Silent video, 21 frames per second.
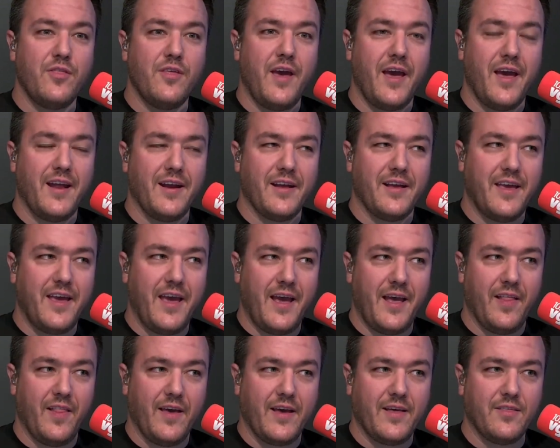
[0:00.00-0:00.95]
And
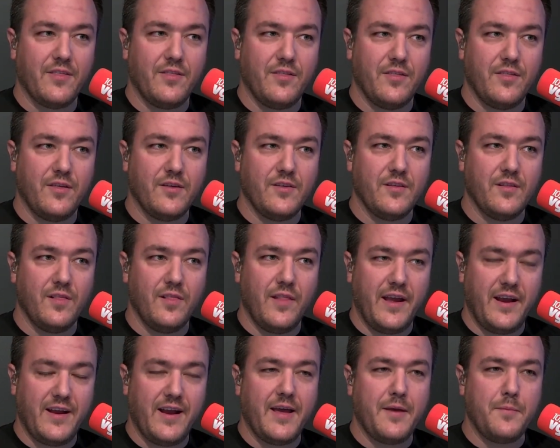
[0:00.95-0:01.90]
like the
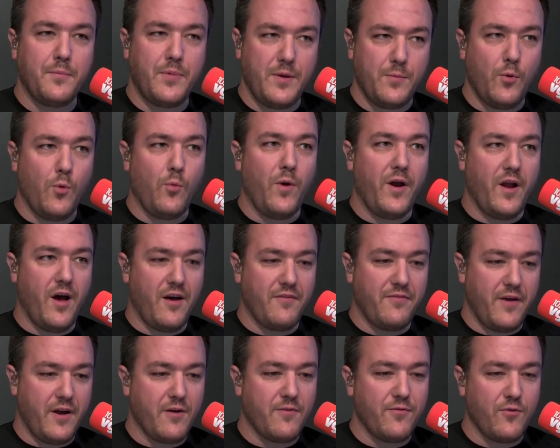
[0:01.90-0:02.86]
late night people went off
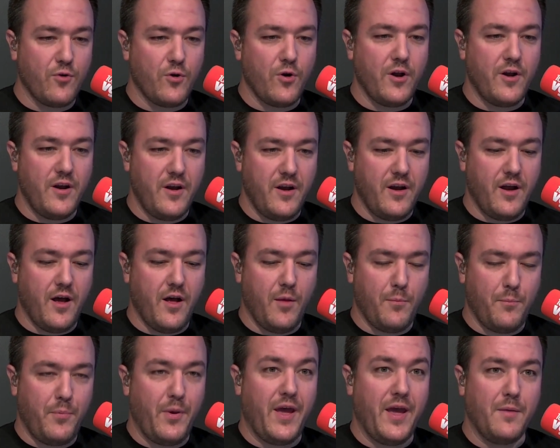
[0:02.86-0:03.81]
air for a
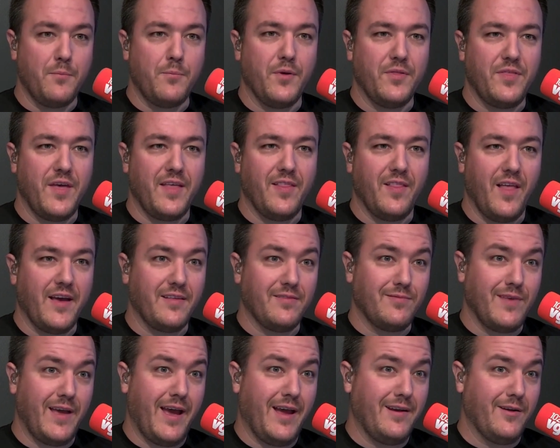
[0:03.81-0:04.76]
bit, but then like
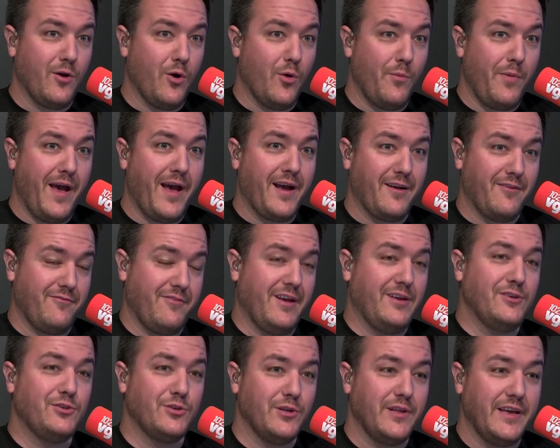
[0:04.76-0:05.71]
they had to go back
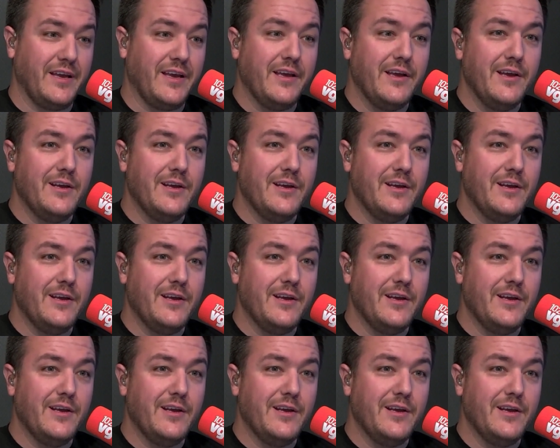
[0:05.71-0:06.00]
eventually.